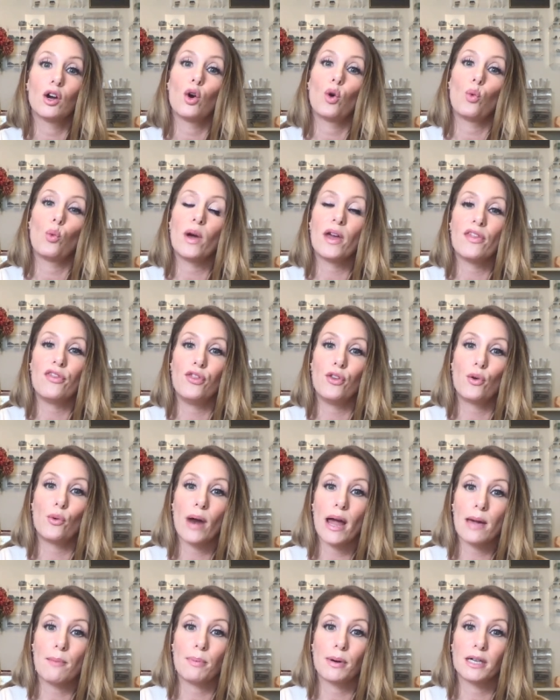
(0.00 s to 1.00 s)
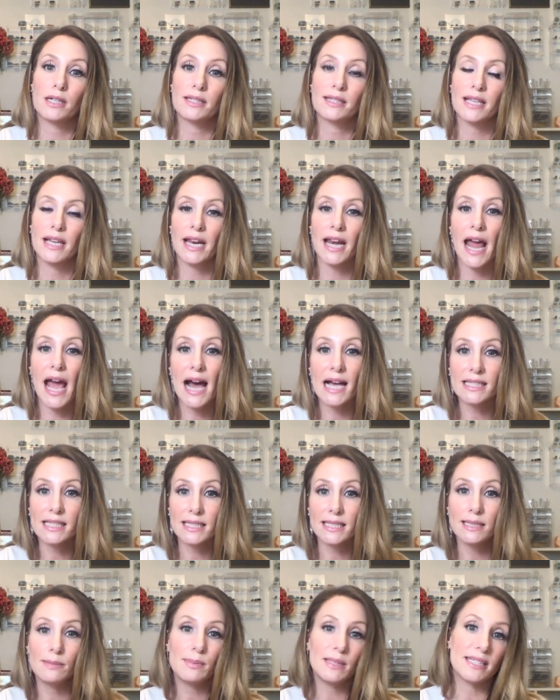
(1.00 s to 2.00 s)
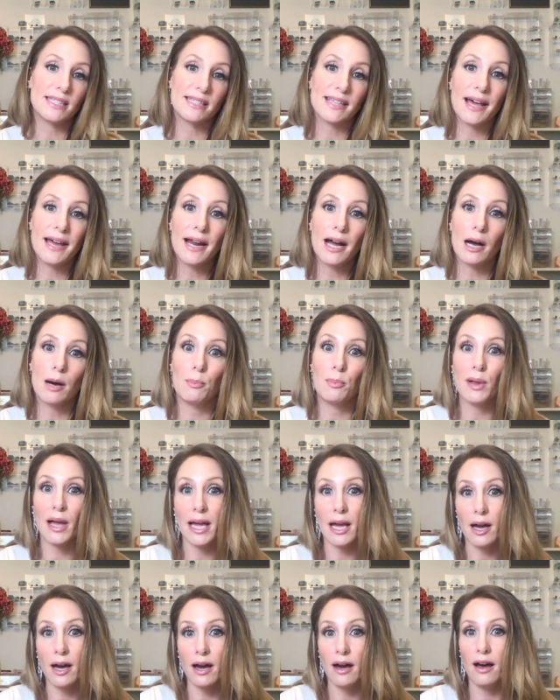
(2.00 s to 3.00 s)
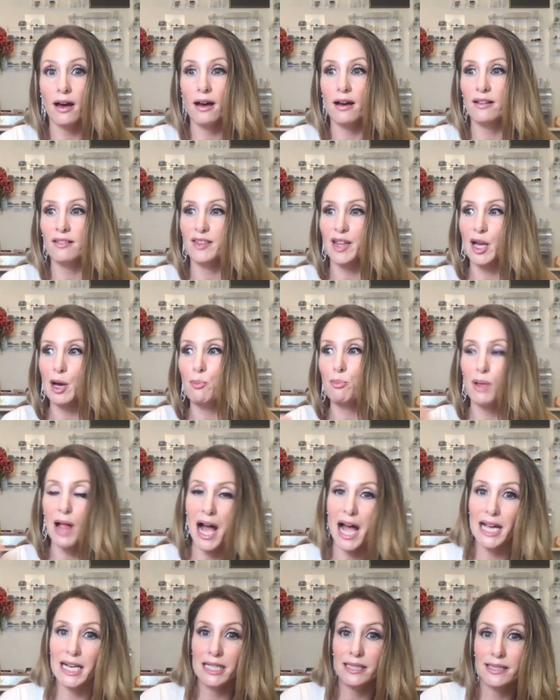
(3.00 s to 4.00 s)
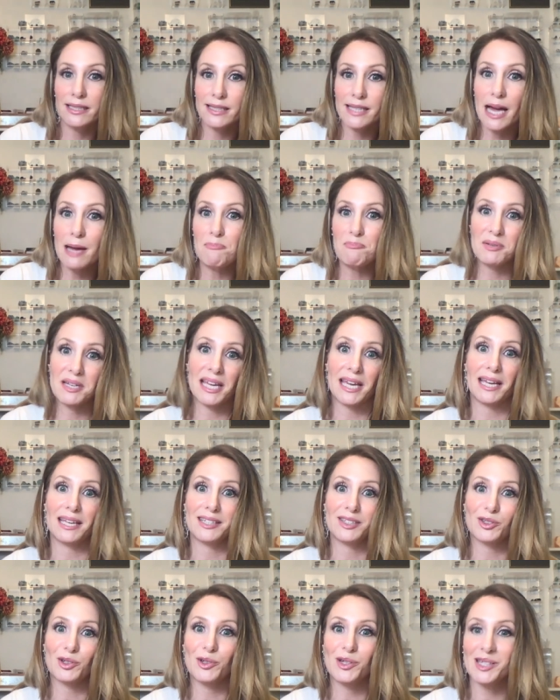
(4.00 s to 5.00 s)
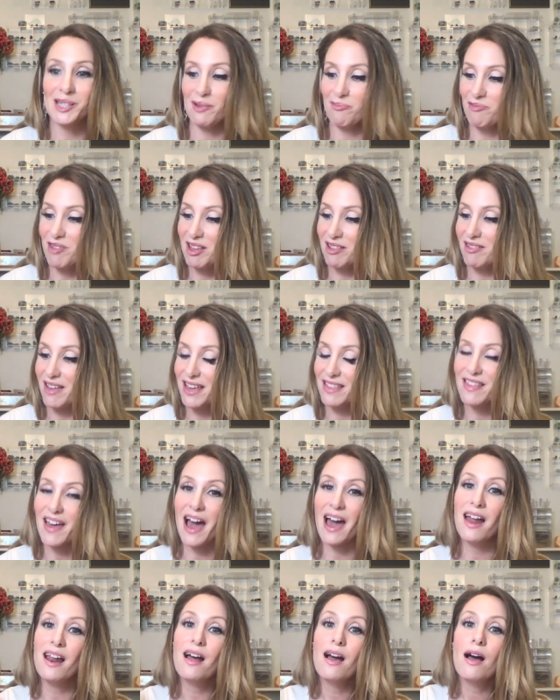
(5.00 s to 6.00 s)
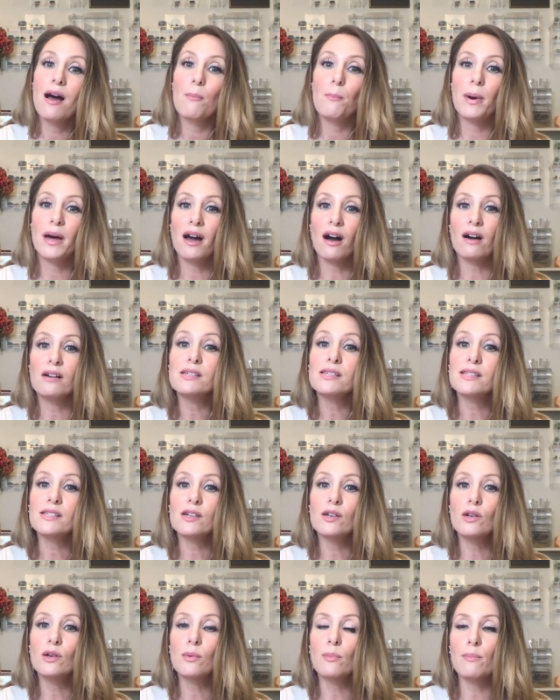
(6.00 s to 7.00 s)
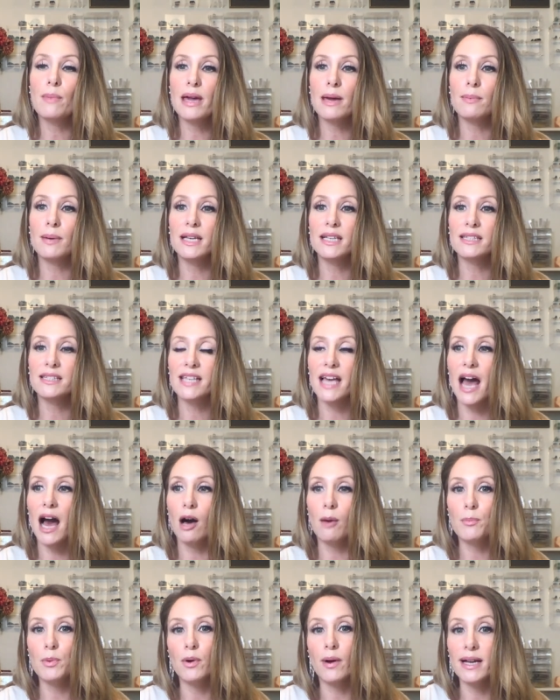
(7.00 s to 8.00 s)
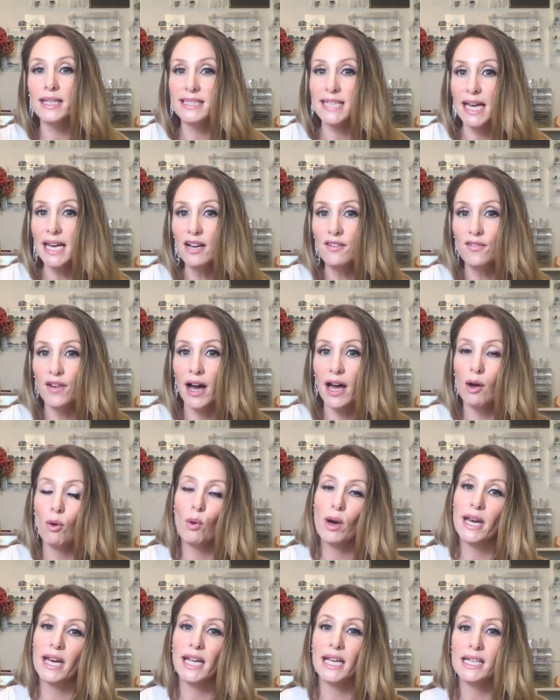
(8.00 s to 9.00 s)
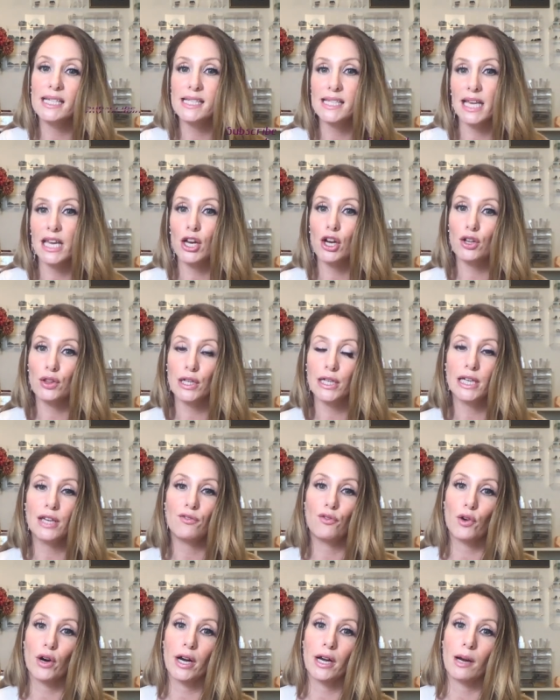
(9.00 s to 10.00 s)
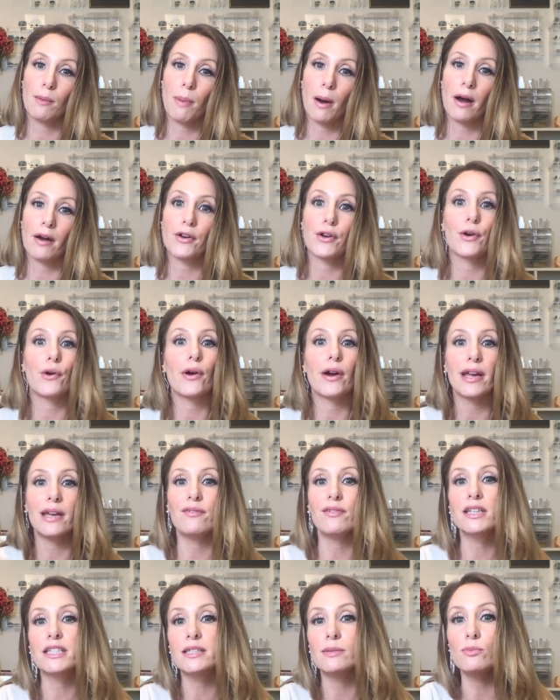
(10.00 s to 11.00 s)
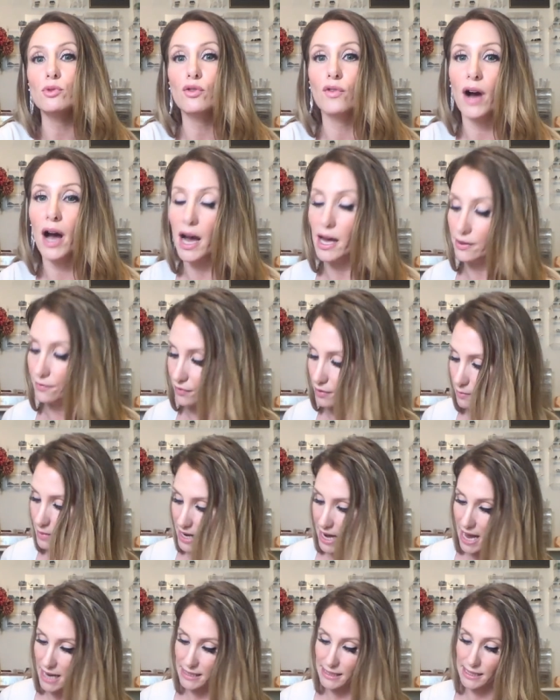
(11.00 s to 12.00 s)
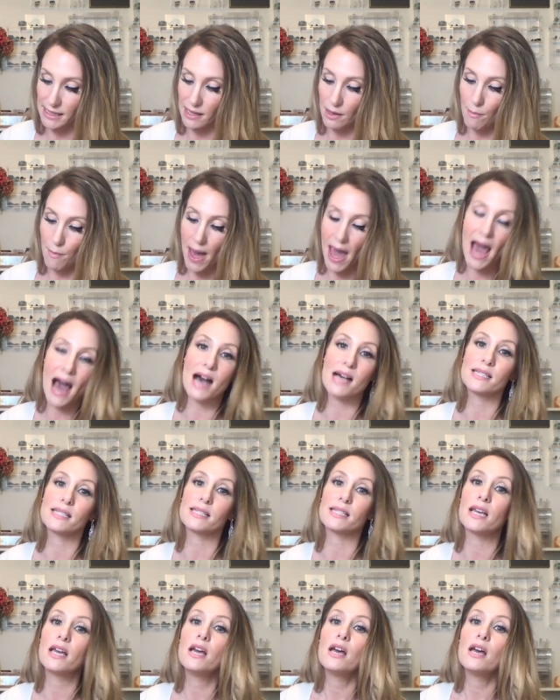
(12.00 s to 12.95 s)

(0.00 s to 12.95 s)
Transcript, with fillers: with the right person ask to be set up like a like a blind skype date or something like that but also maybe to help you identify what it is that you're looking for in a partner or even to move on from an ex in the past